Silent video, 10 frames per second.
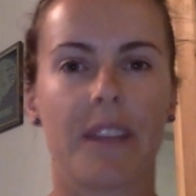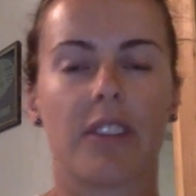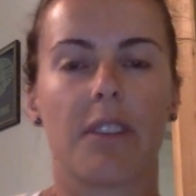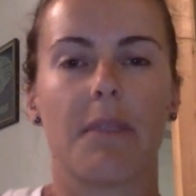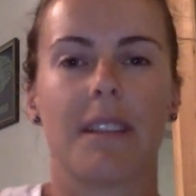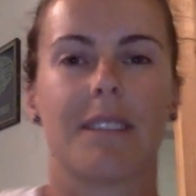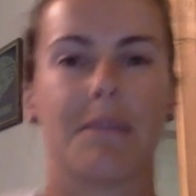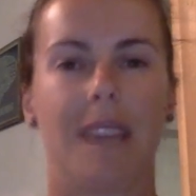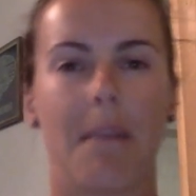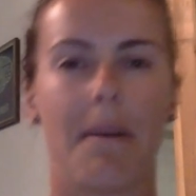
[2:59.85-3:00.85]
It's going to be in
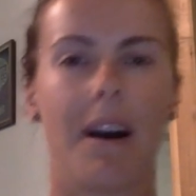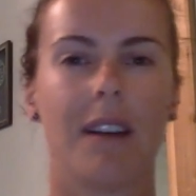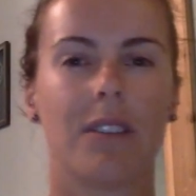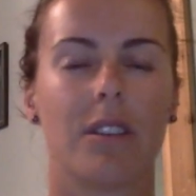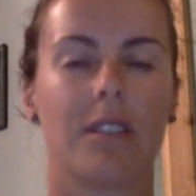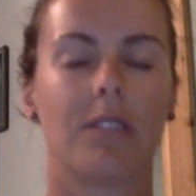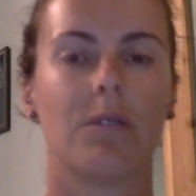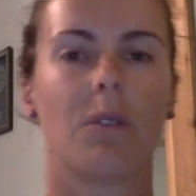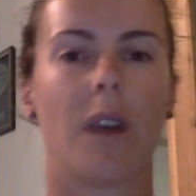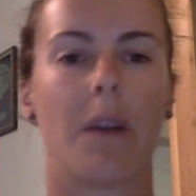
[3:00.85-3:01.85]
September, so there's still
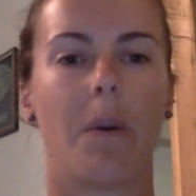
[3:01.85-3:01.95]
quite a